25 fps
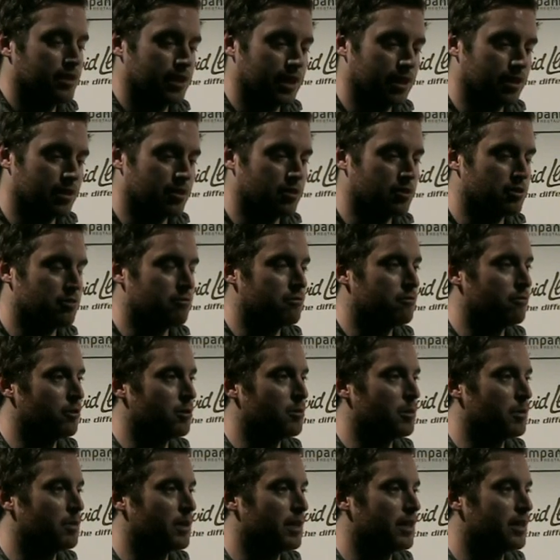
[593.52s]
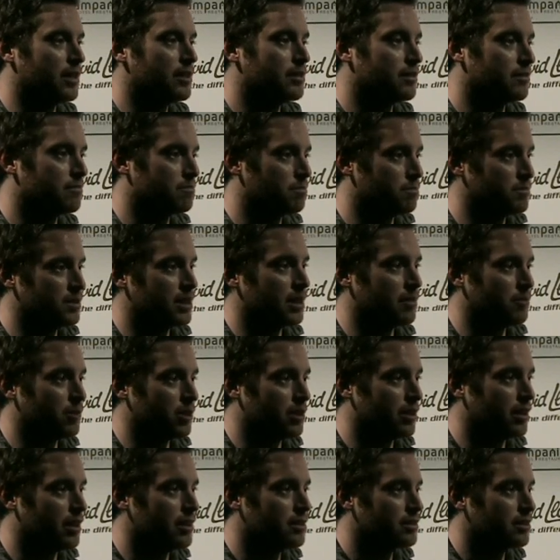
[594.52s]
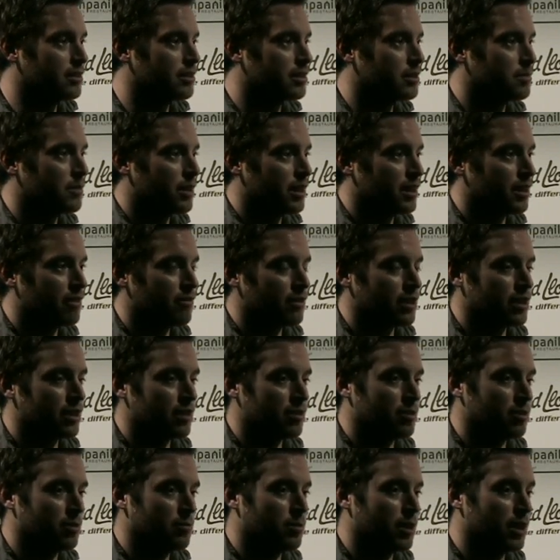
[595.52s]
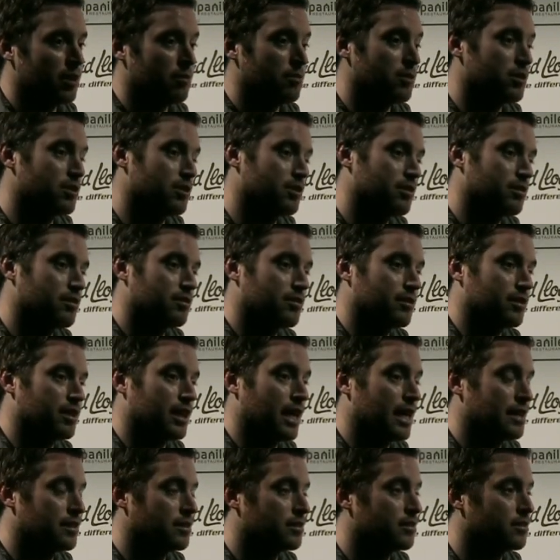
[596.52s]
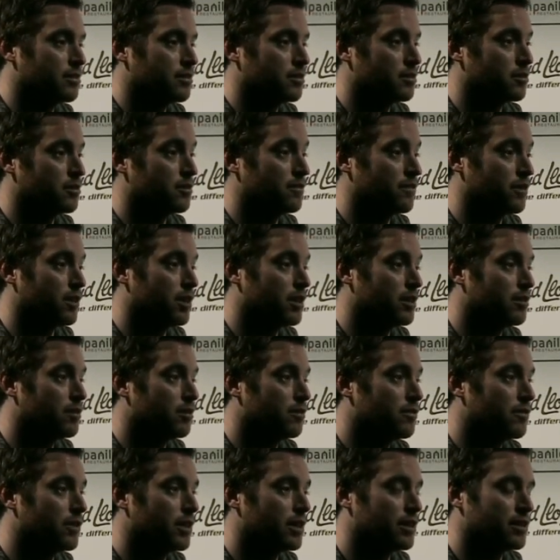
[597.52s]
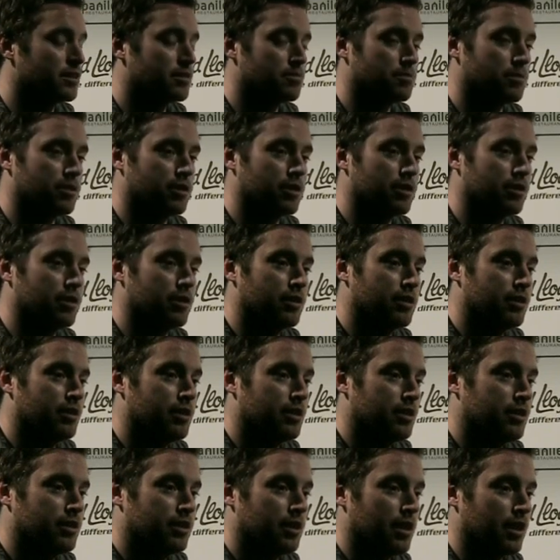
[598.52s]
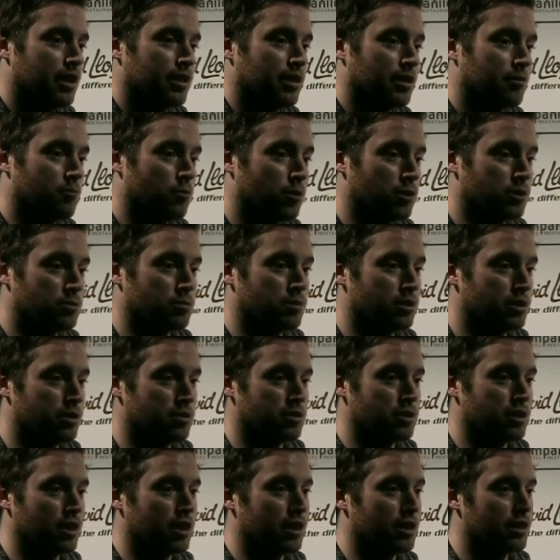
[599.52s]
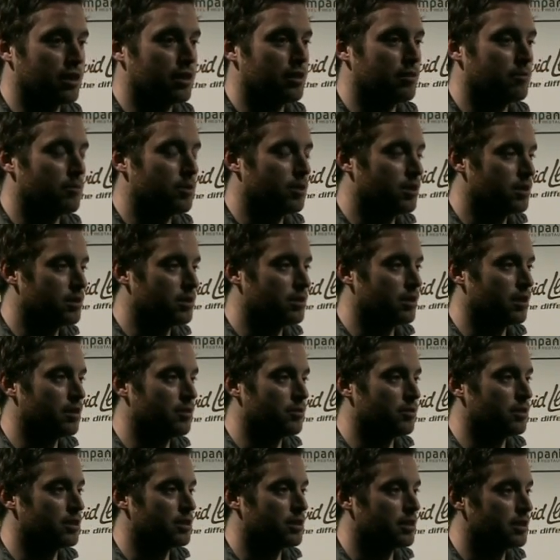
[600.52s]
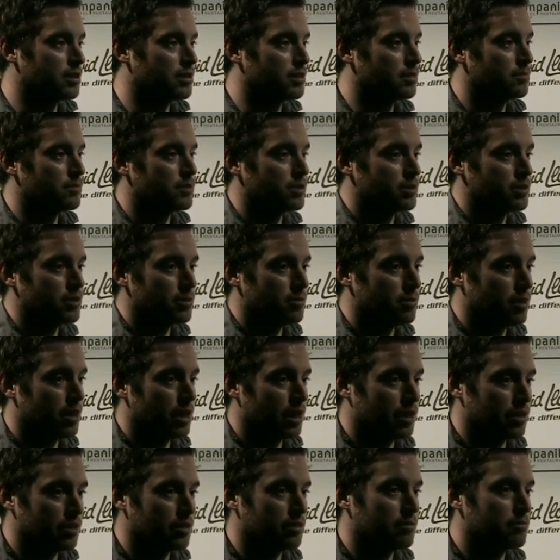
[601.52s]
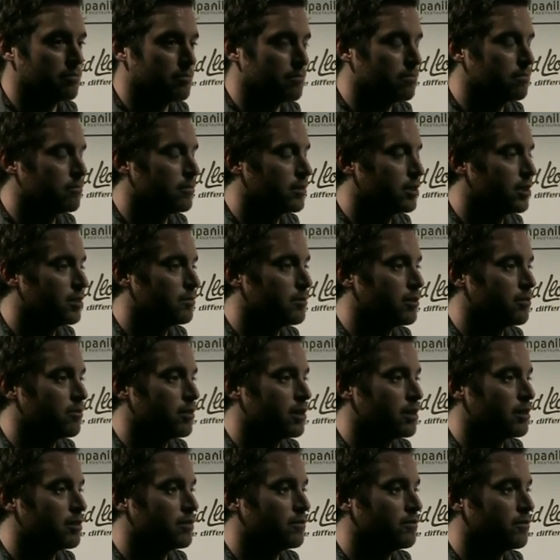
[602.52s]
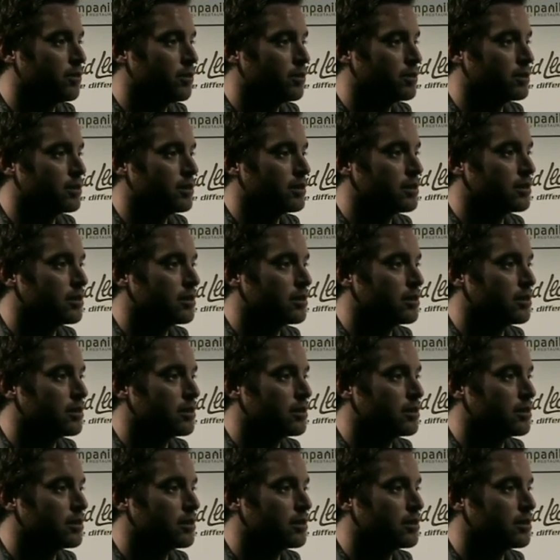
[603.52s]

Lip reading: get a good group of players and stick them on the ice and expect everything to go well, which it hasn't done so far, in all fairness. But I think once we do start clicking, we all start to know the systems and do well, I think we're going to be a really good force in